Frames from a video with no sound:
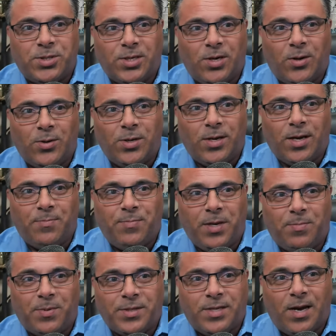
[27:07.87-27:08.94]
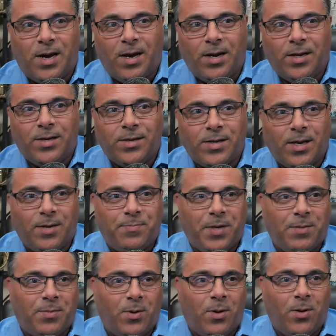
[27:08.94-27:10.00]
You know, you got people dying, you got
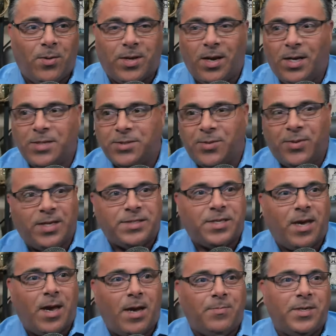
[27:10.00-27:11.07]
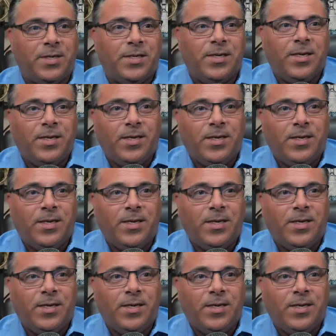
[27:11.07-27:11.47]
people, all kinds of things happening.